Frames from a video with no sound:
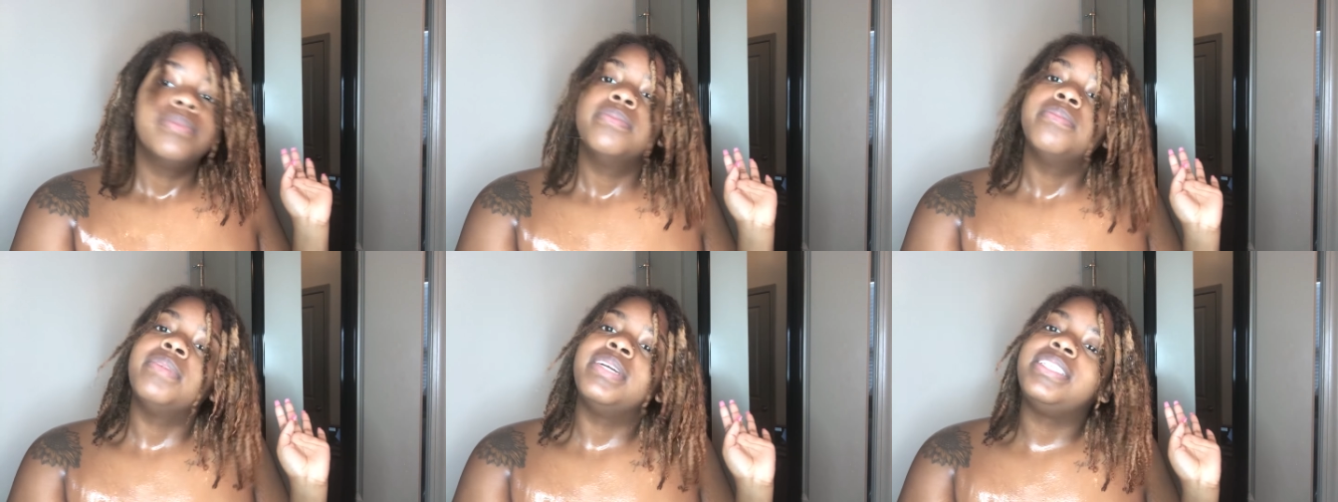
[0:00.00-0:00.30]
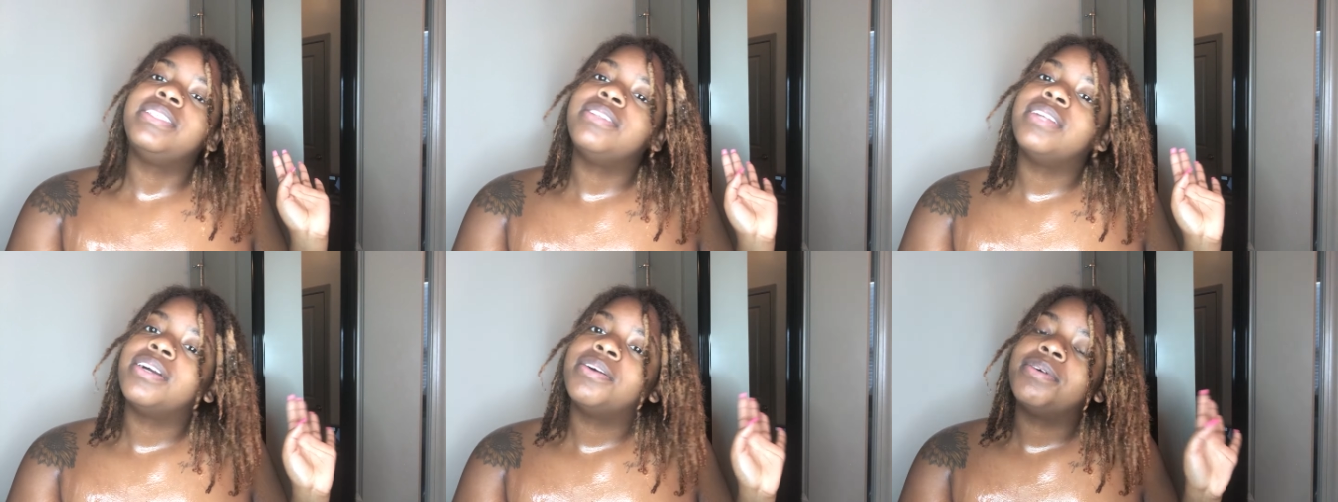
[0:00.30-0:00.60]

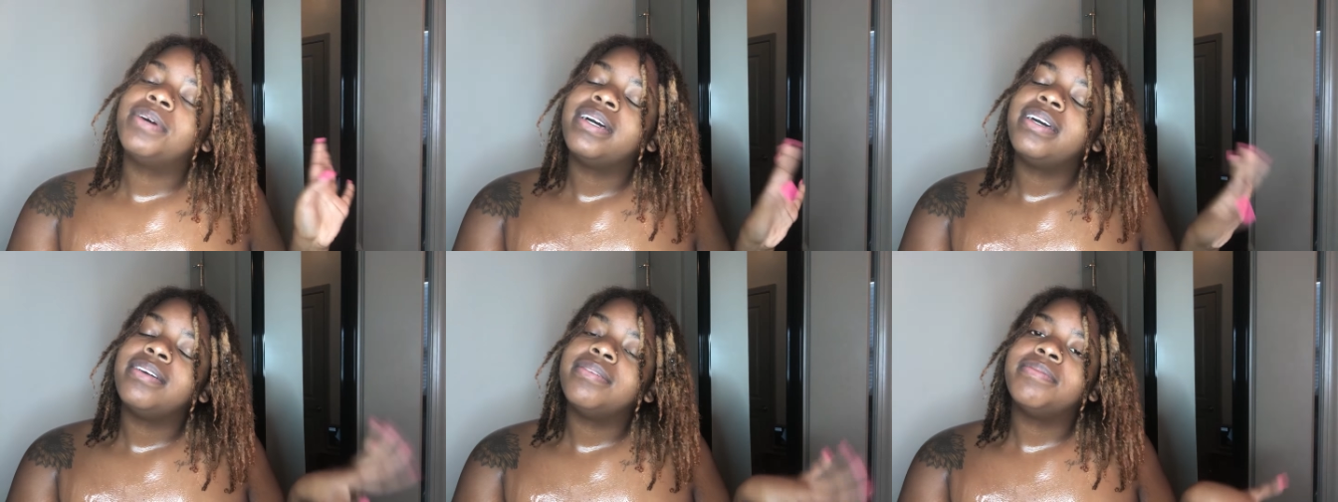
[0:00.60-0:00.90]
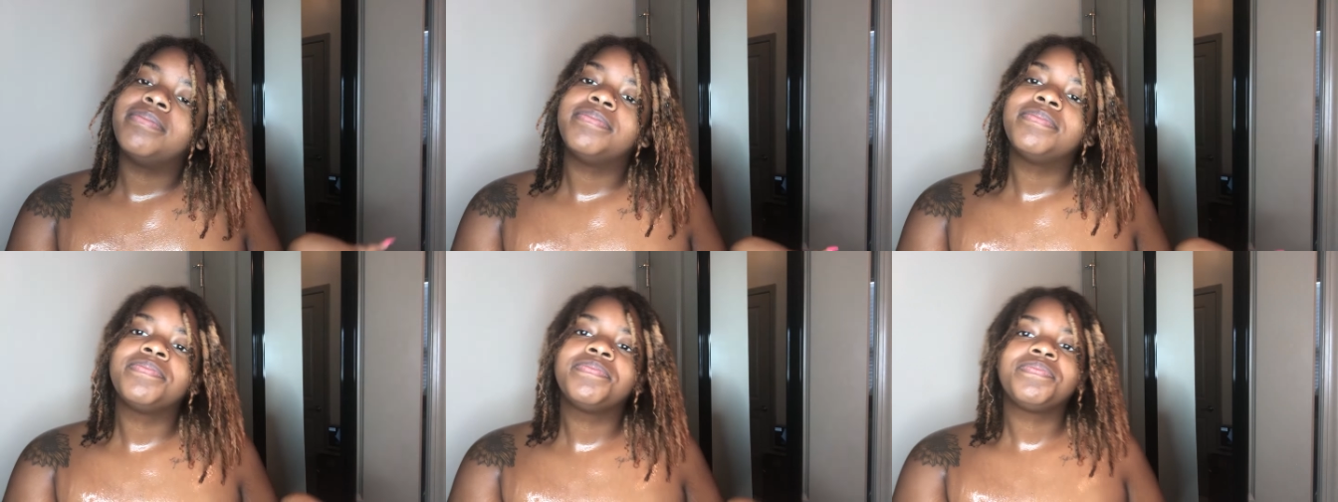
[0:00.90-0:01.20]
But you know what?
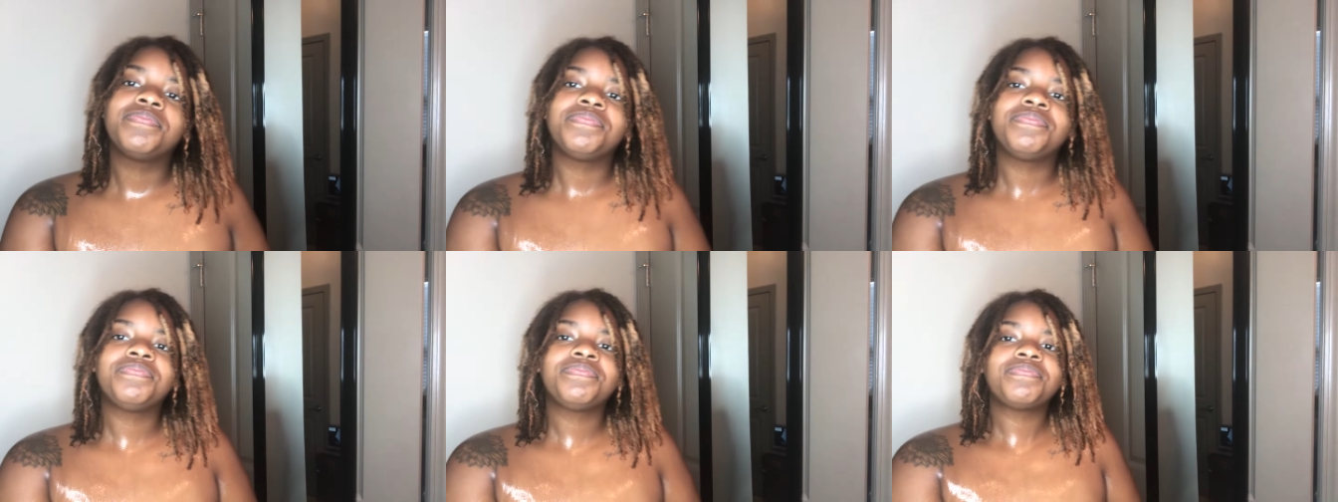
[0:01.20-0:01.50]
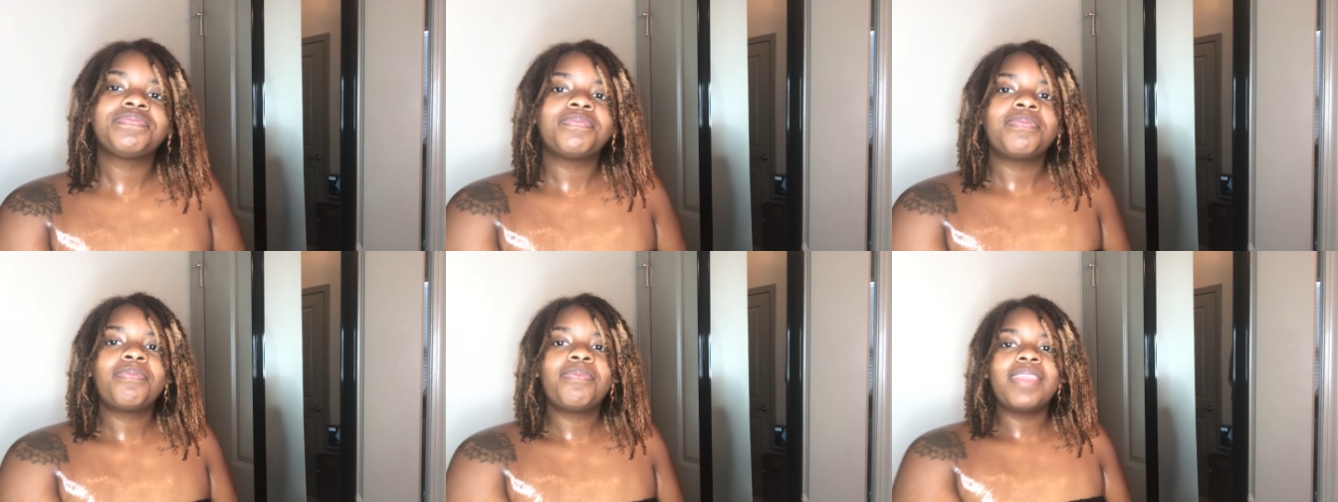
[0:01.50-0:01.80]

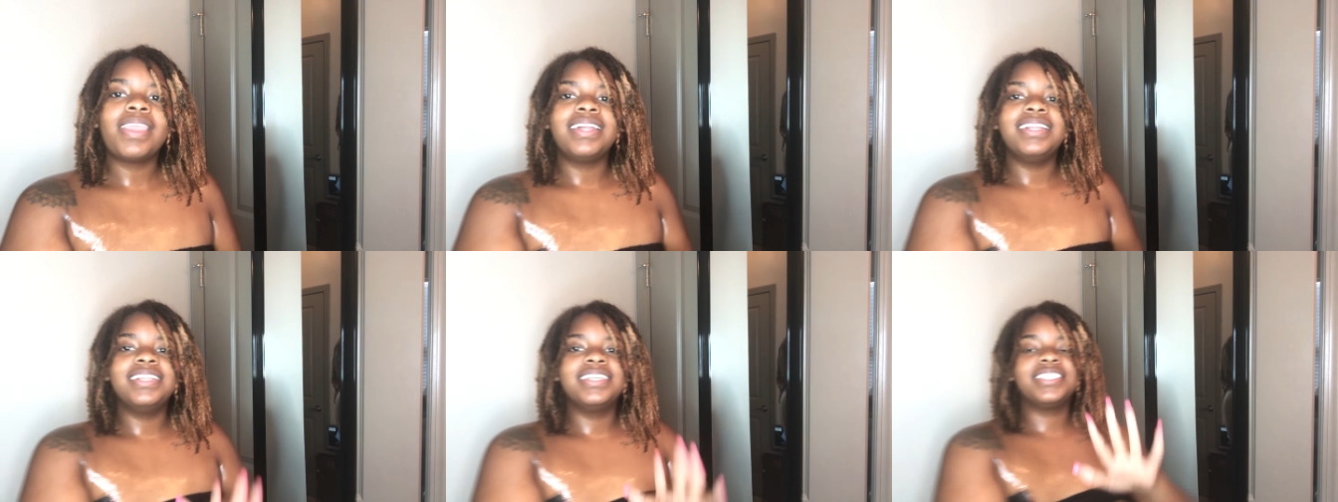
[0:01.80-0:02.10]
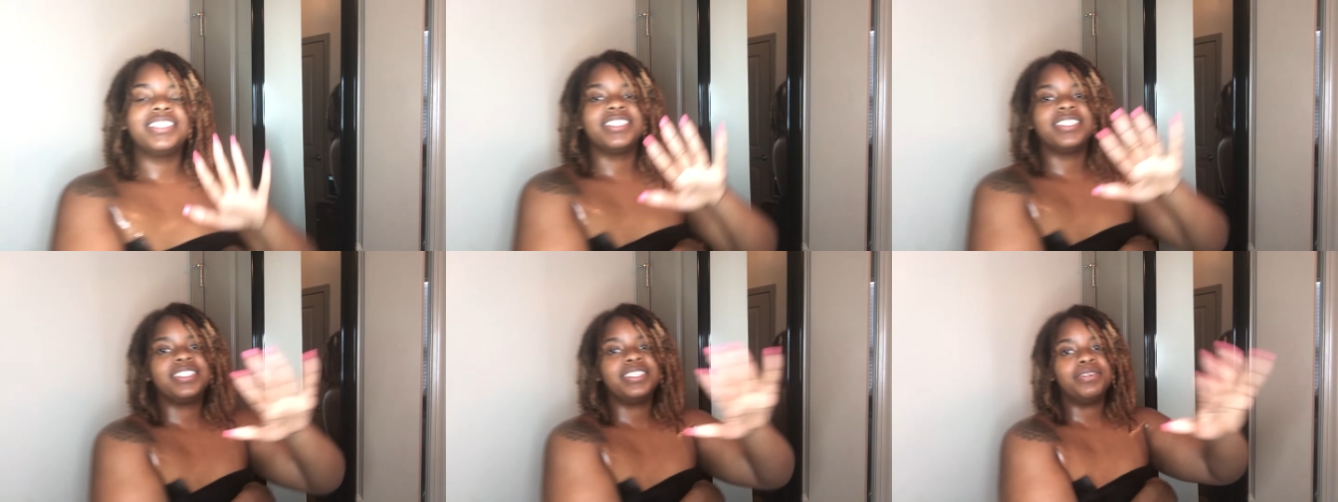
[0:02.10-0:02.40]
Let's
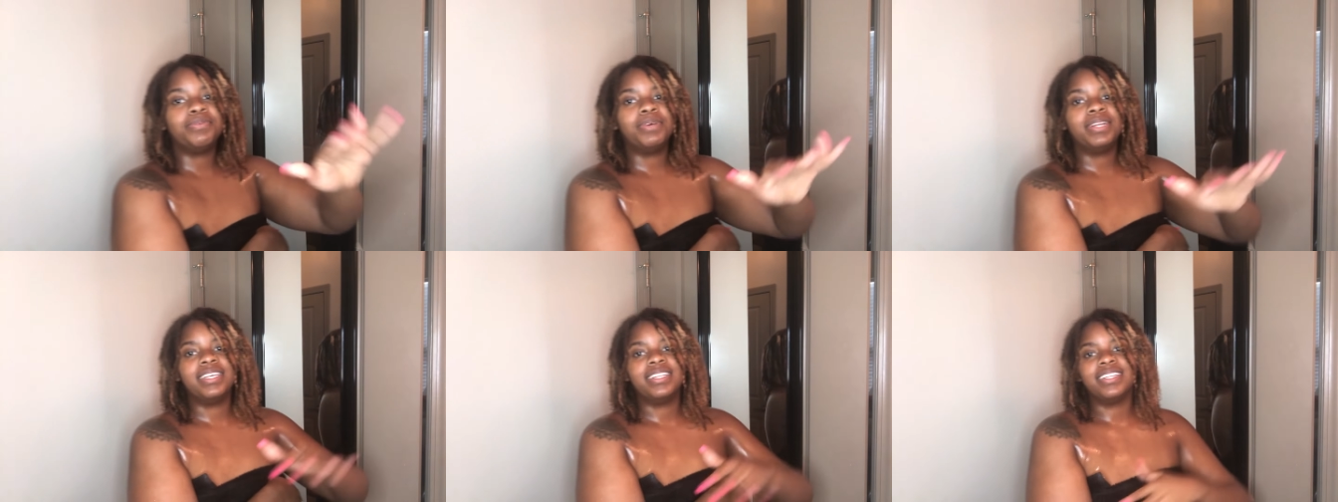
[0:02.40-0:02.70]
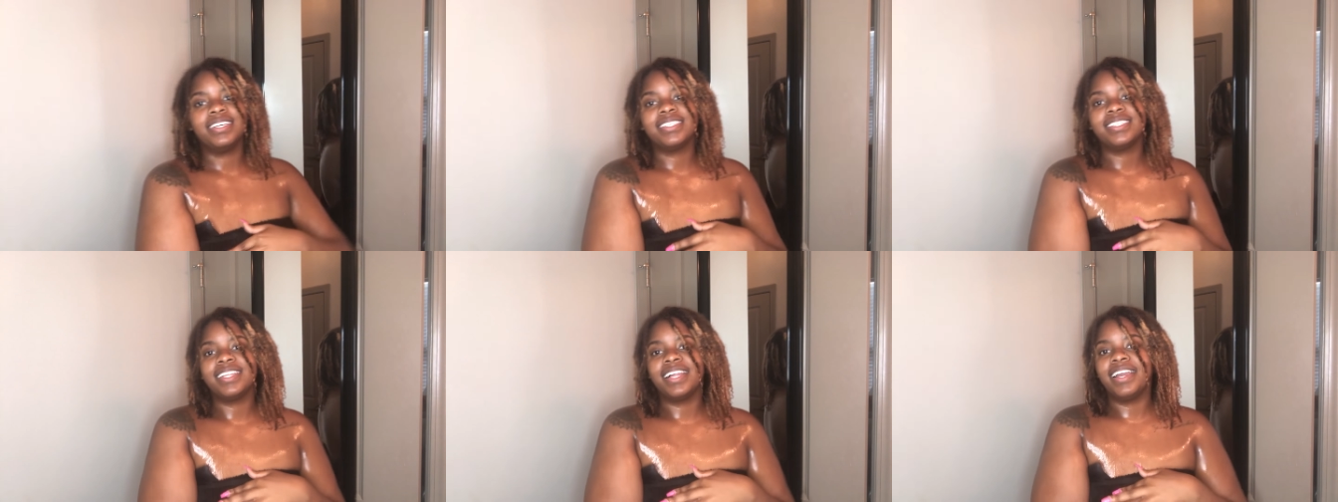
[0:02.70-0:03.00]
just see what it
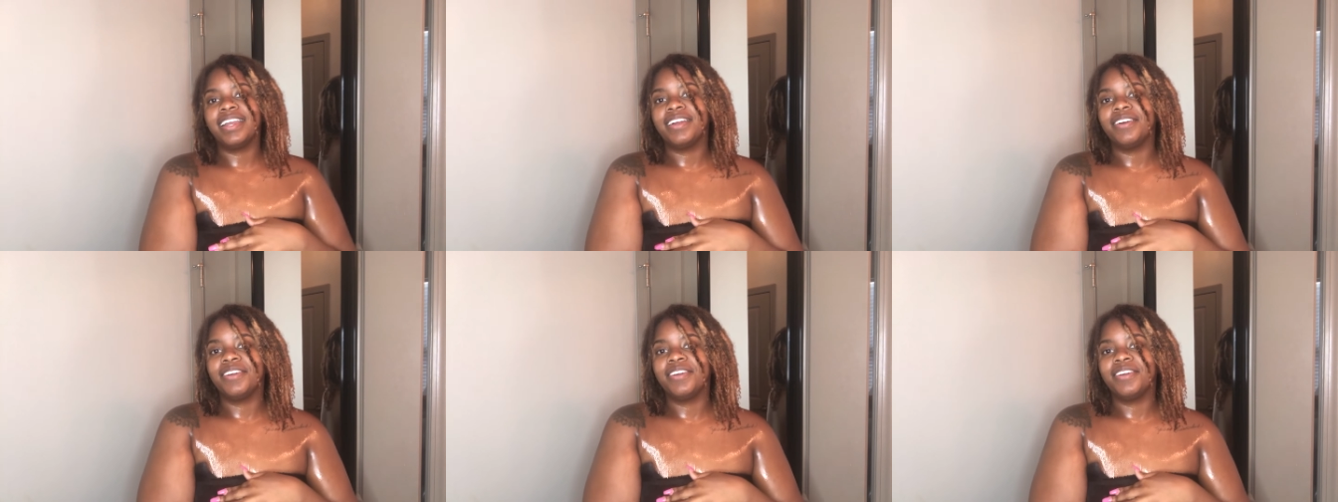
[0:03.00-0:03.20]
looks like,